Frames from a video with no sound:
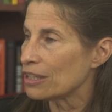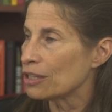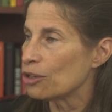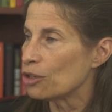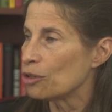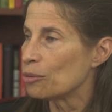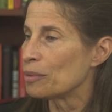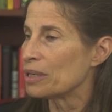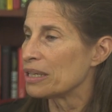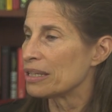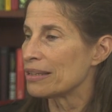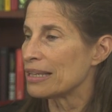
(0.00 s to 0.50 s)
in
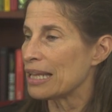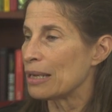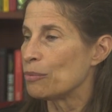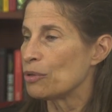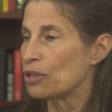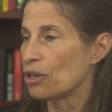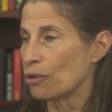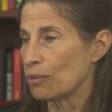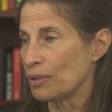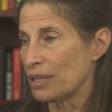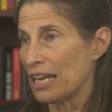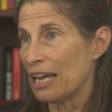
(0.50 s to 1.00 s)
Umma, they
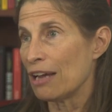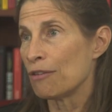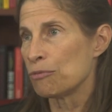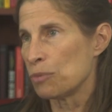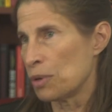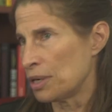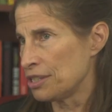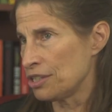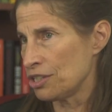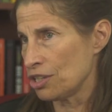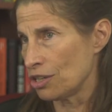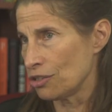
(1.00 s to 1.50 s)
would only have
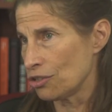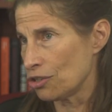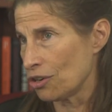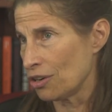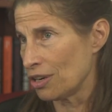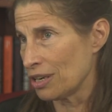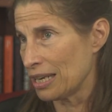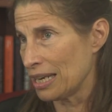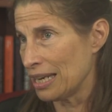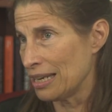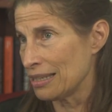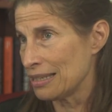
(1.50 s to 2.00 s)
one judge
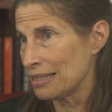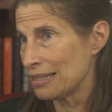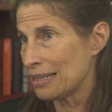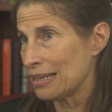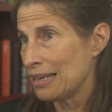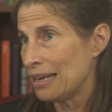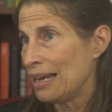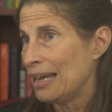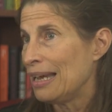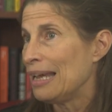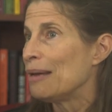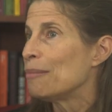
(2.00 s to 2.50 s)
on a case.
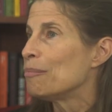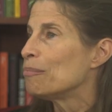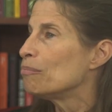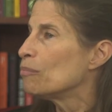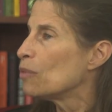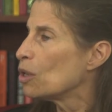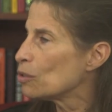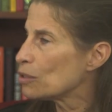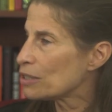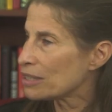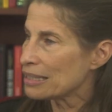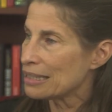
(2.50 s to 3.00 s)

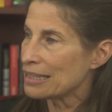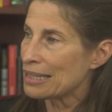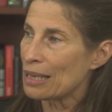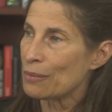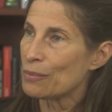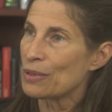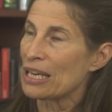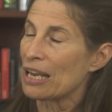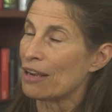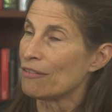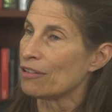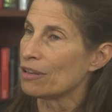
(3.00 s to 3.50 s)
Mostly, they
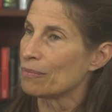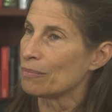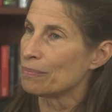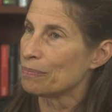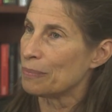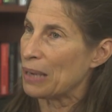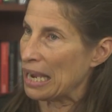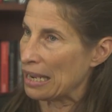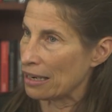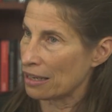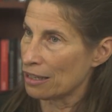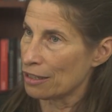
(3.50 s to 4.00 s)
would have a
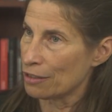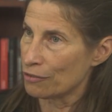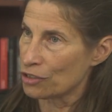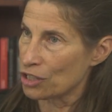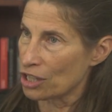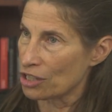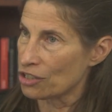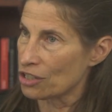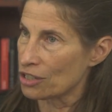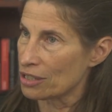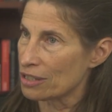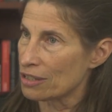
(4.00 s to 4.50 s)
panel of
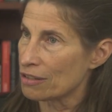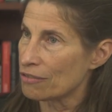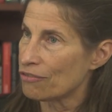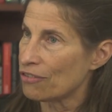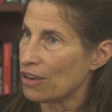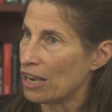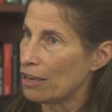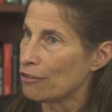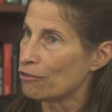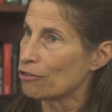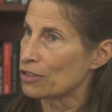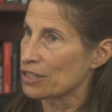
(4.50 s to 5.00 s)
judges,
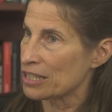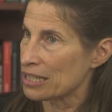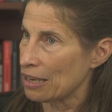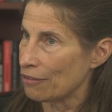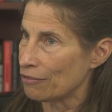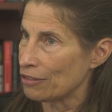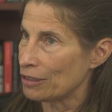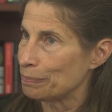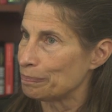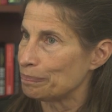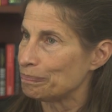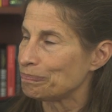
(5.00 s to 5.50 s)
five or
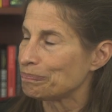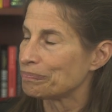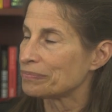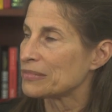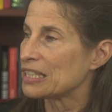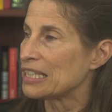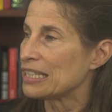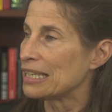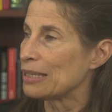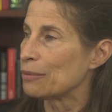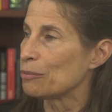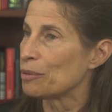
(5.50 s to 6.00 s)
seven,
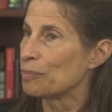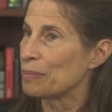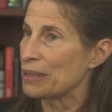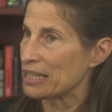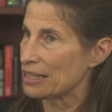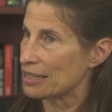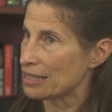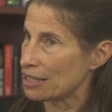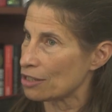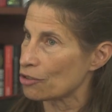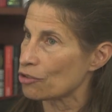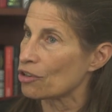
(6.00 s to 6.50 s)
and it would be a
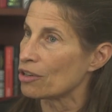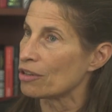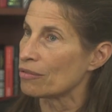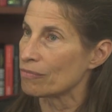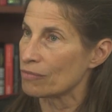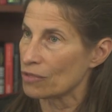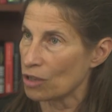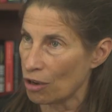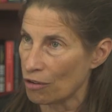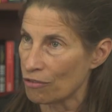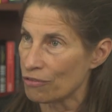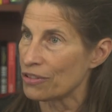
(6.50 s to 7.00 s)
decision
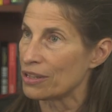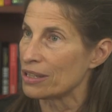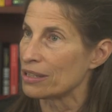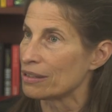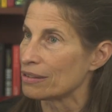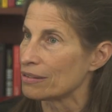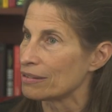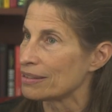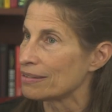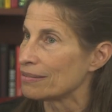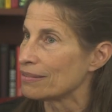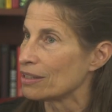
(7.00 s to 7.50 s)
of
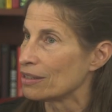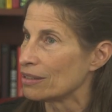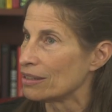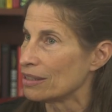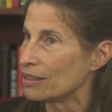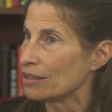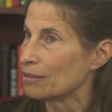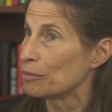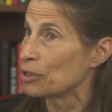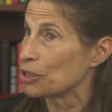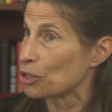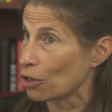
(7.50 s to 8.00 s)
the
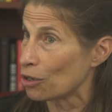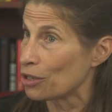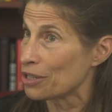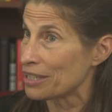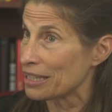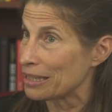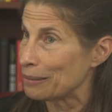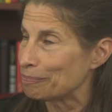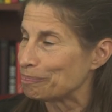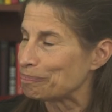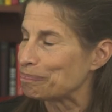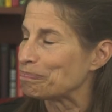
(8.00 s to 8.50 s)
uh,
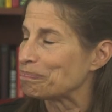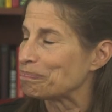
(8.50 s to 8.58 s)
majority.